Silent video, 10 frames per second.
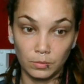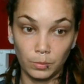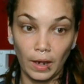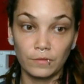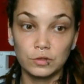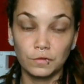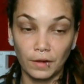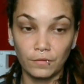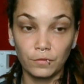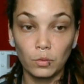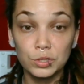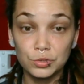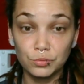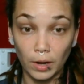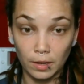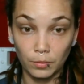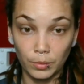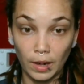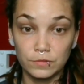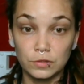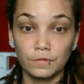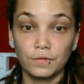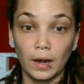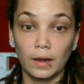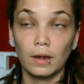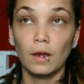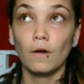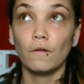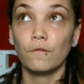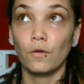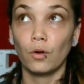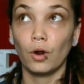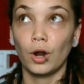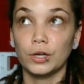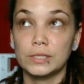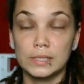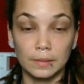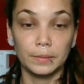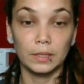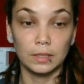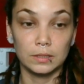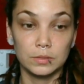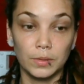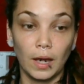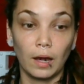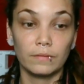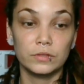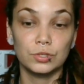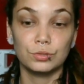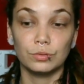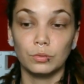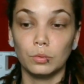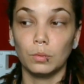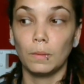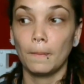We have to fight for what's right. We have to fight for our siblings. We have to